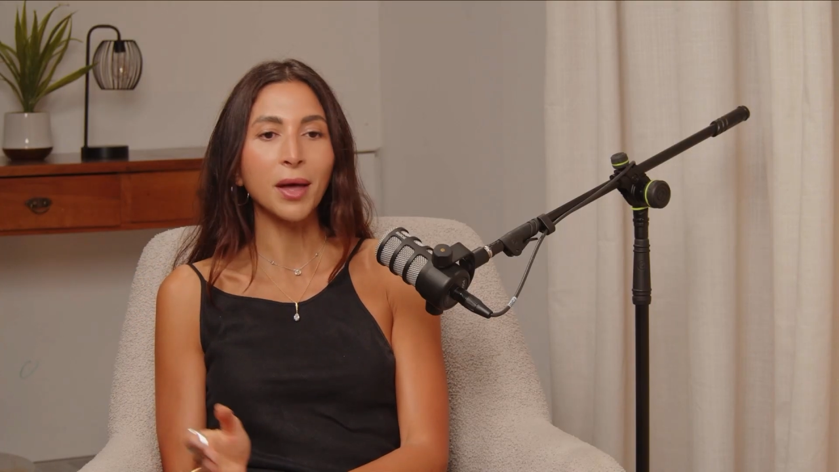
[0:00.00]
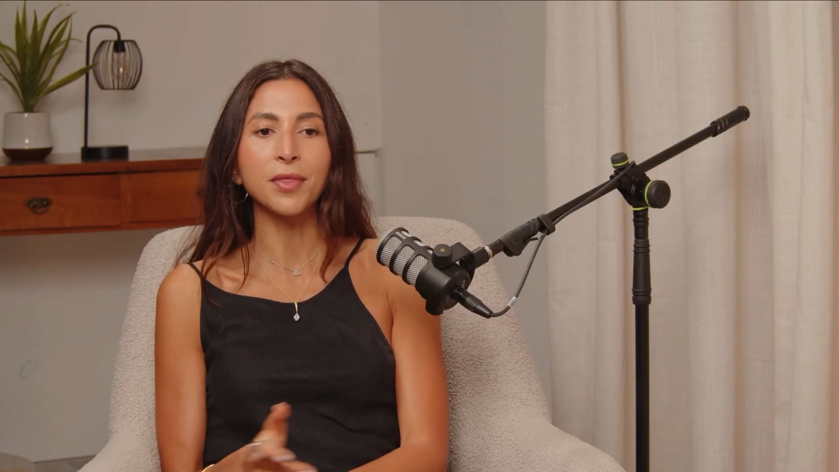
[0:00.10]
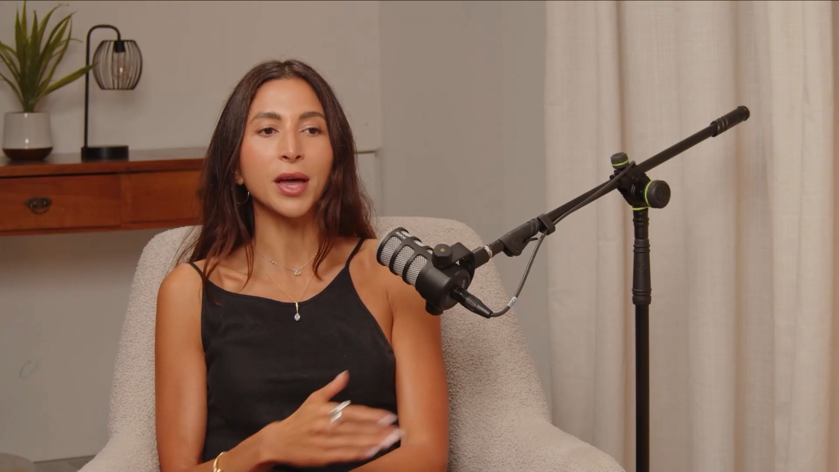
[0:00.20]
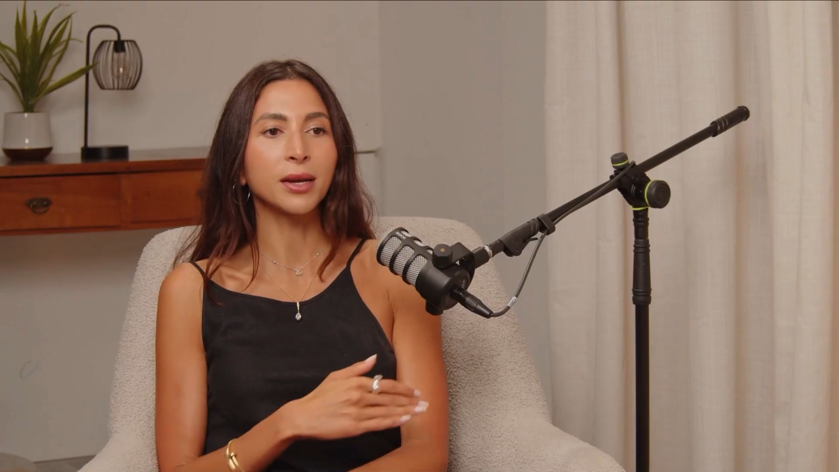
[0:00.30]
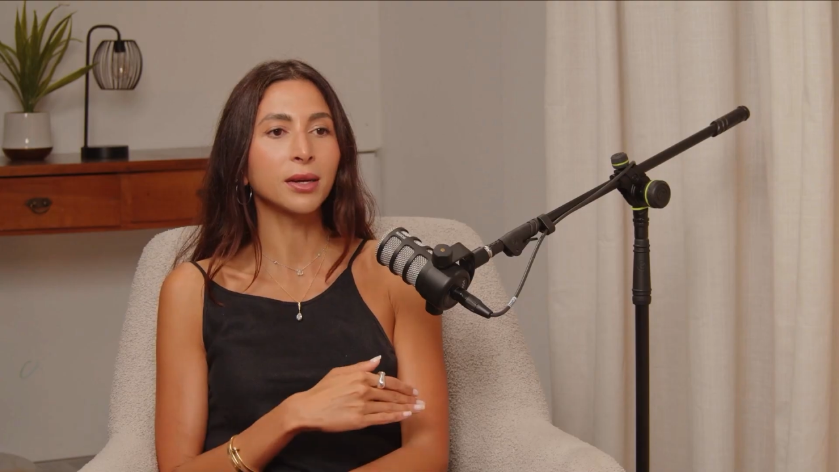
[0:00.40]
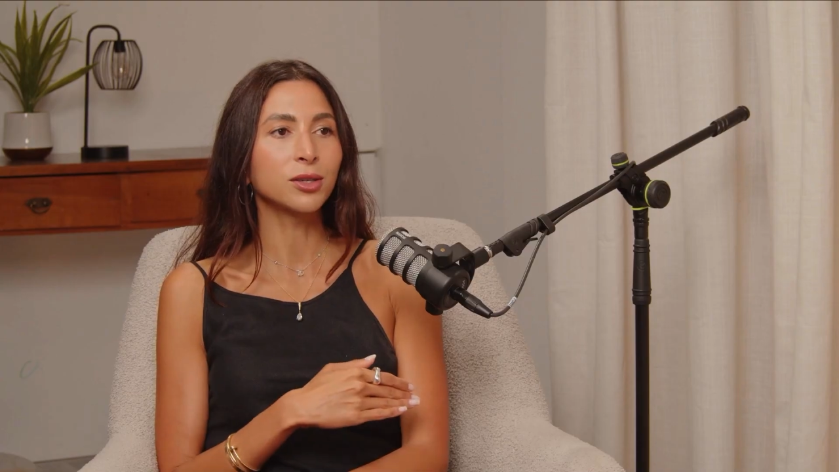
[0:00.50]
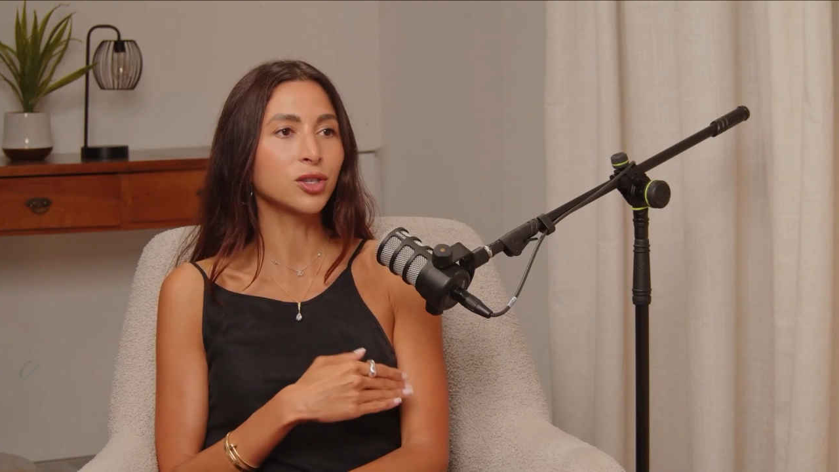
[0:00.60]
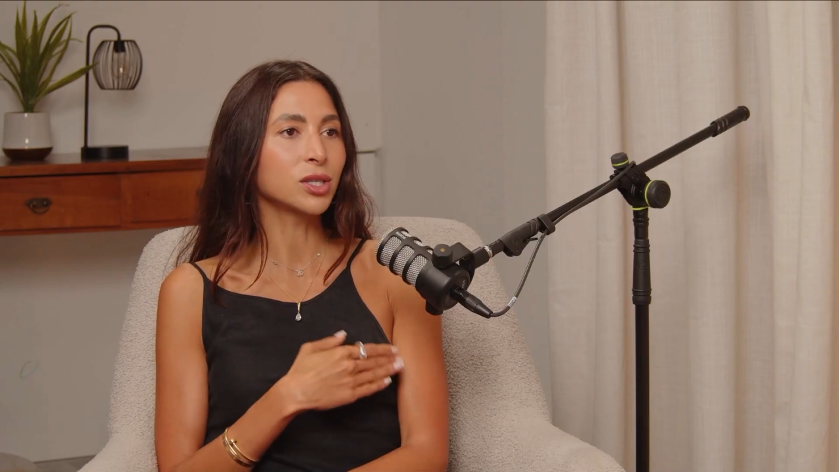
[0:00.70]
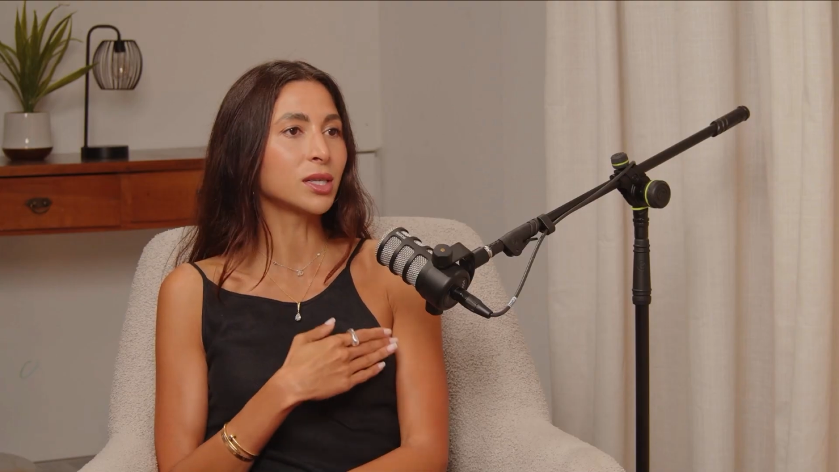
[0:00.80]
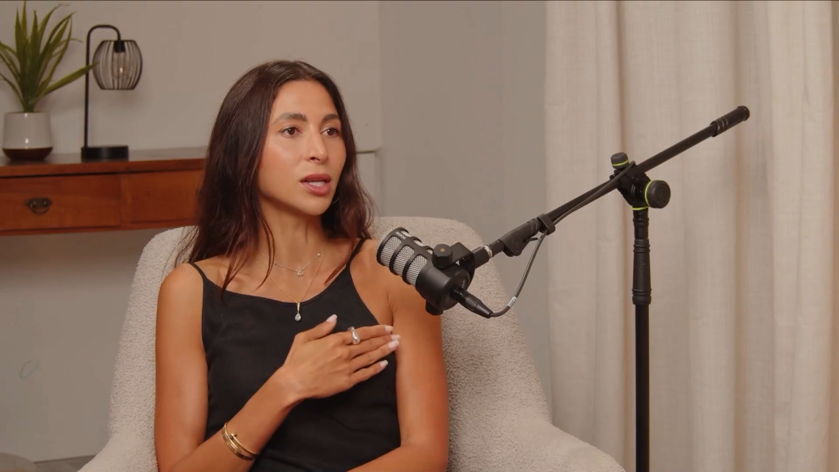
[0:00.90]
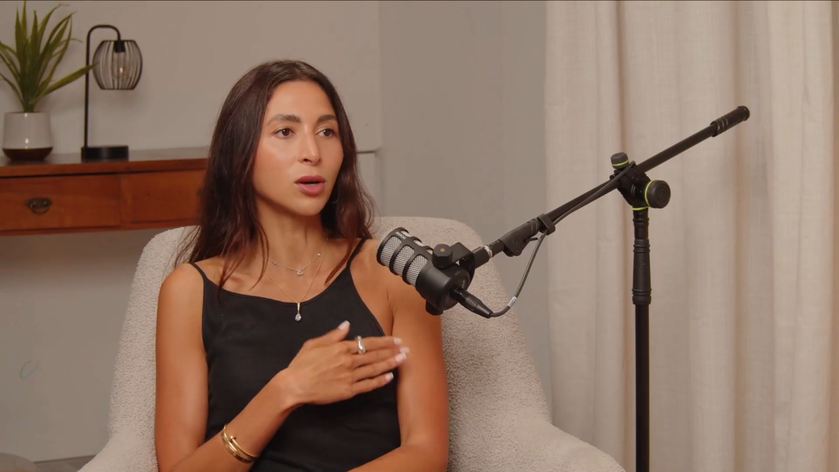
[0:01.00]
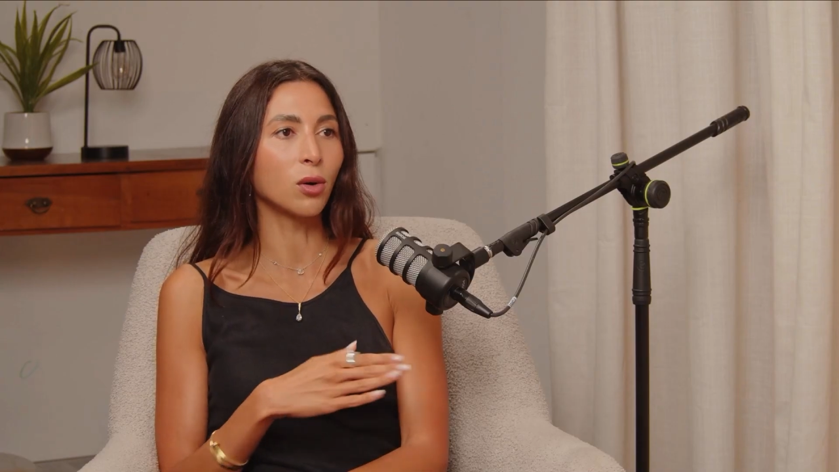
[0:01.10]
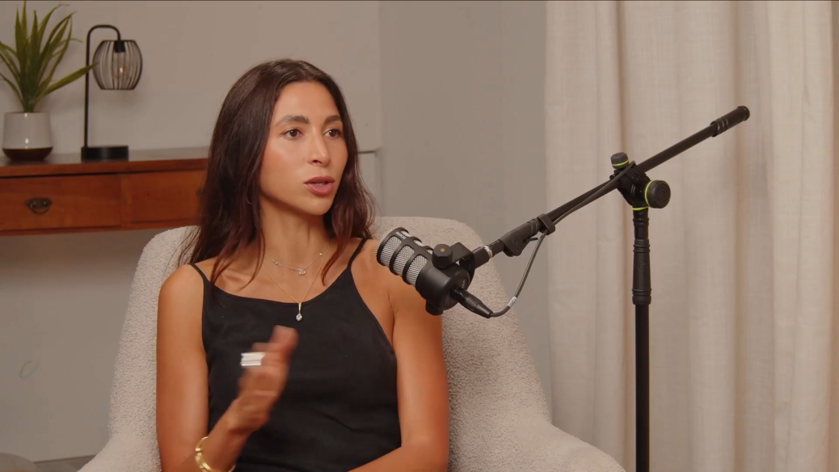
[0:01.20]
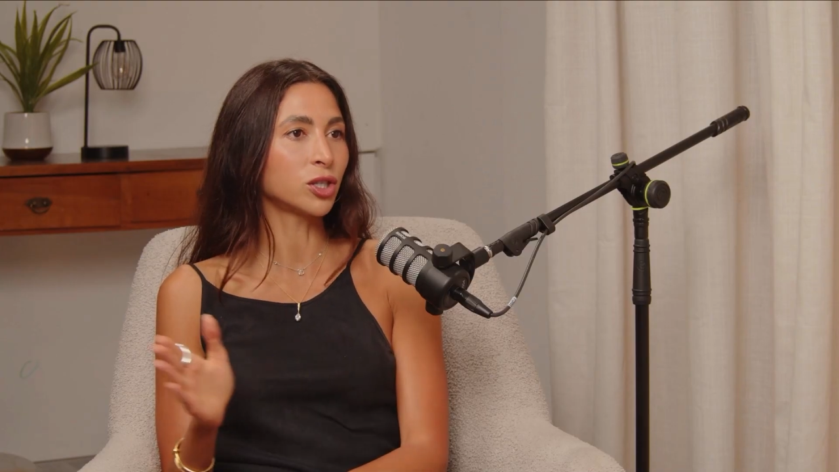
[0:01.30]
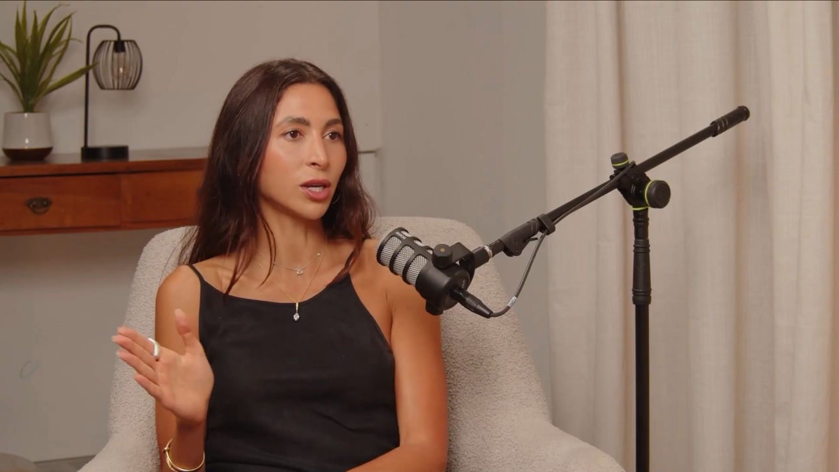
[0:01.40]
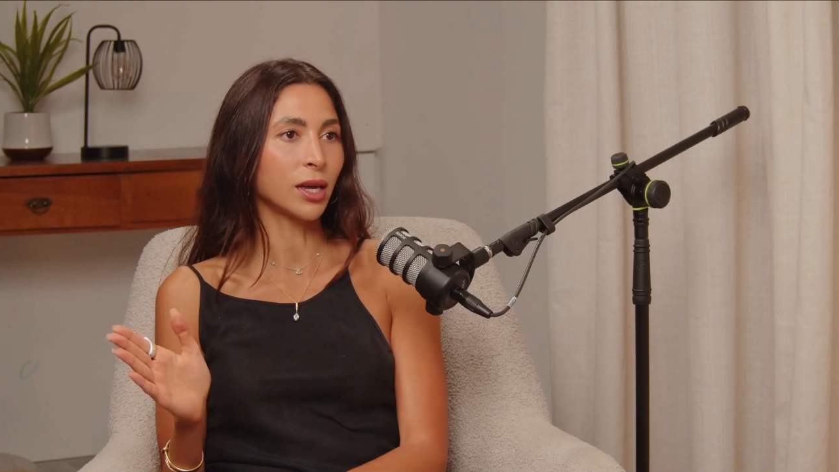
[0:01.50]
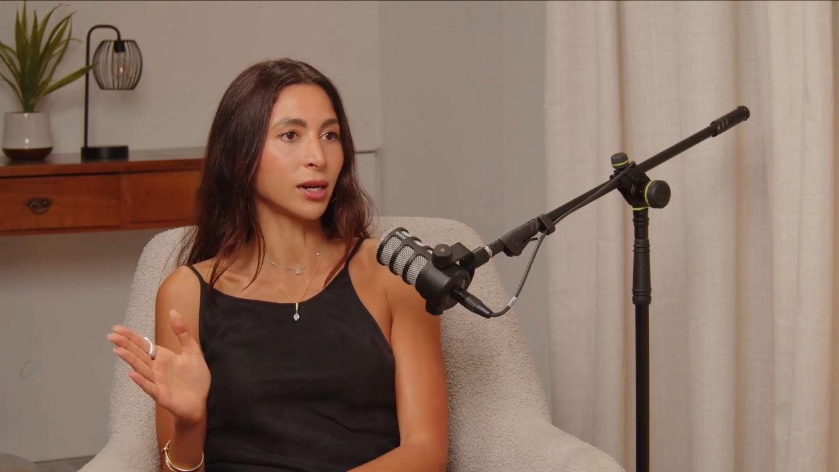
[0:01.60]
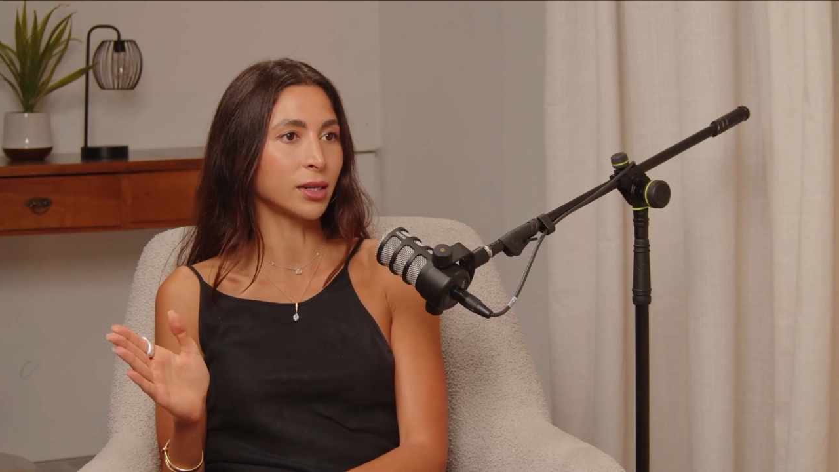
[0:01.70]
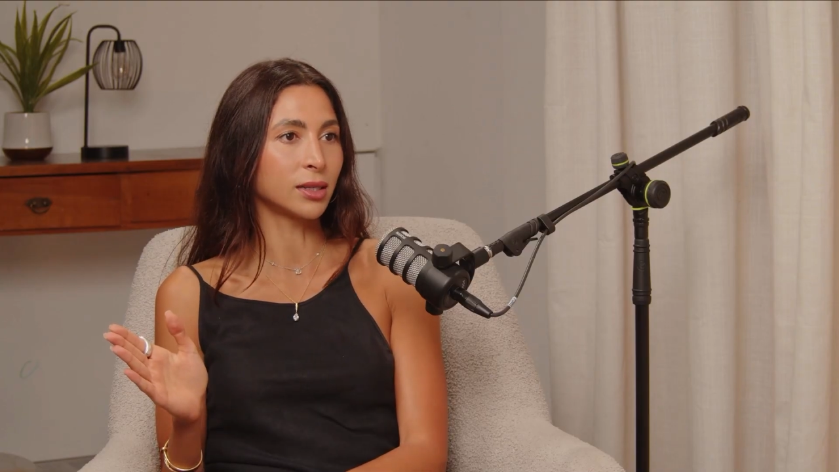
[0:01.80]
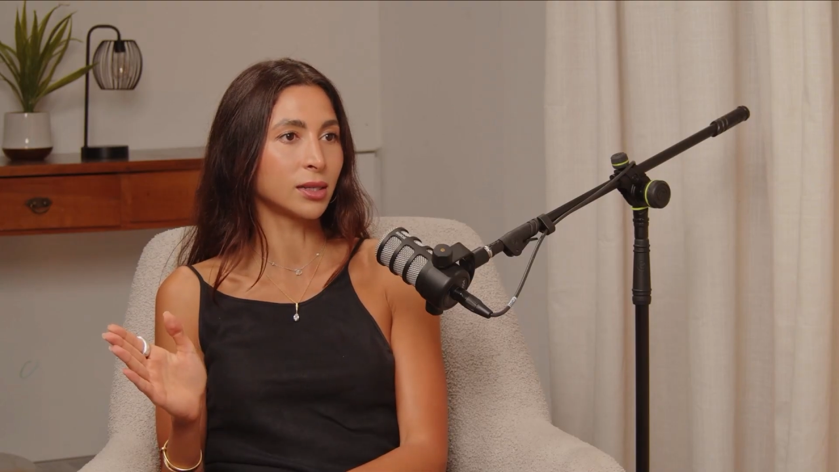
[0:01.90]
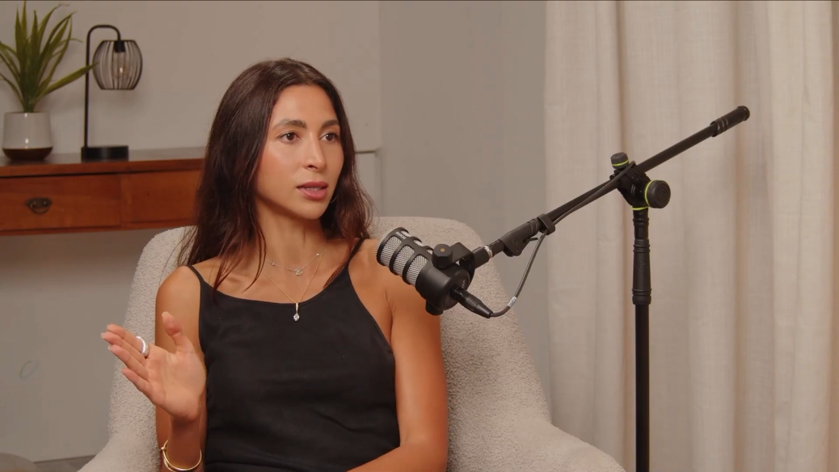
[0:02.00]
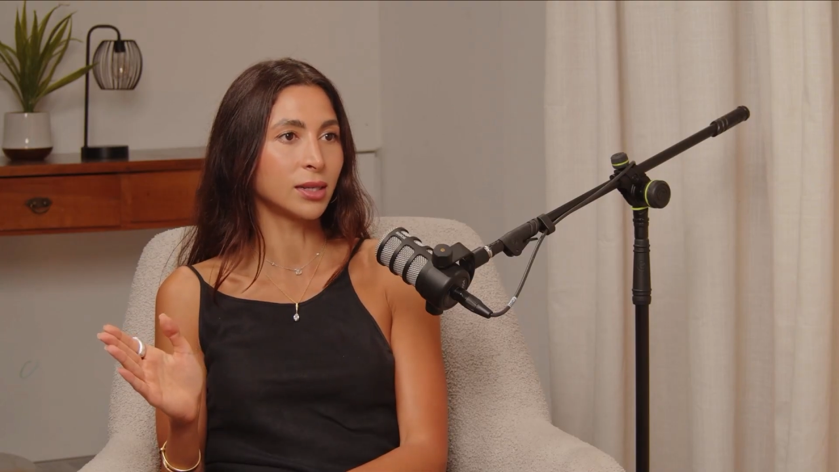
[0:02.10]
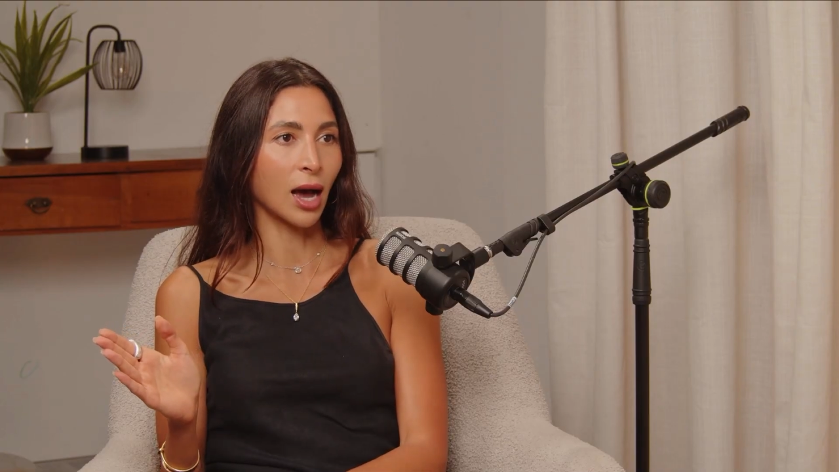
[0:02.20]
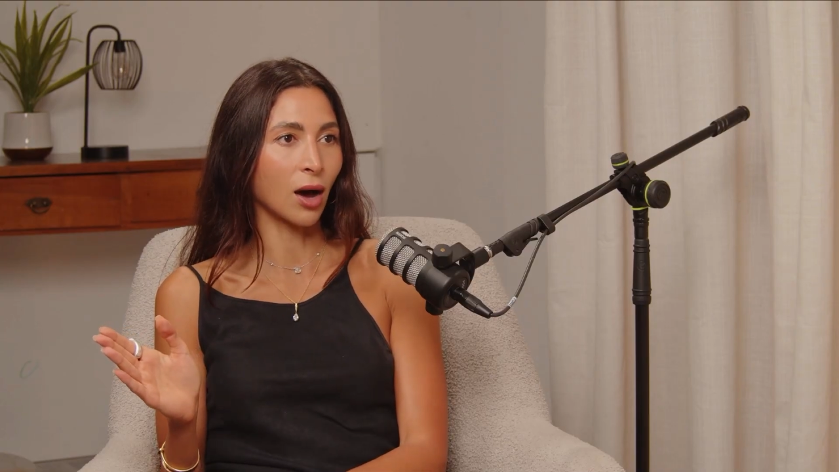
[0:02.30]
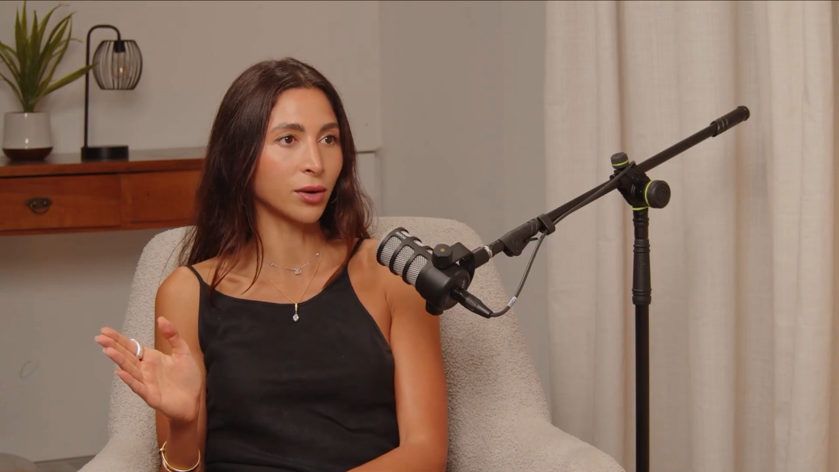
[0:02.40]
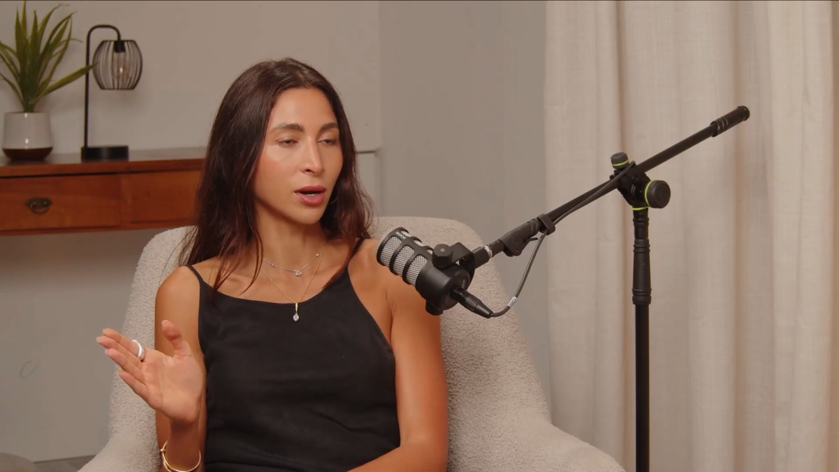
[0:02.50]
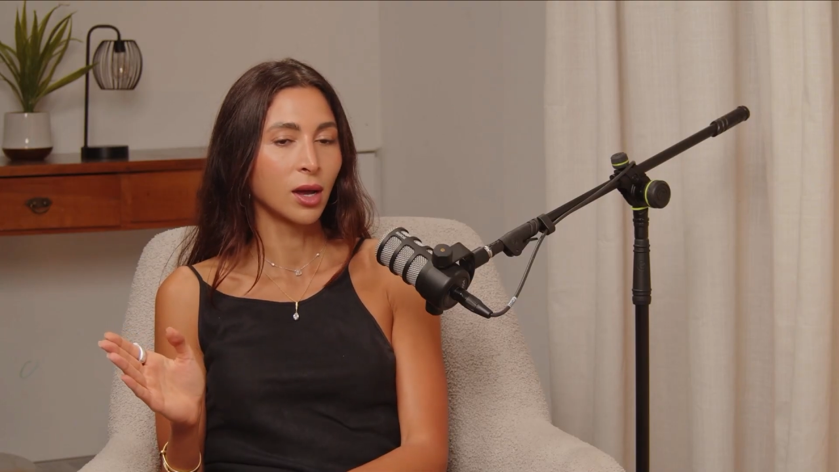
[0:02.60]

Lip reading: and then just negotiated down.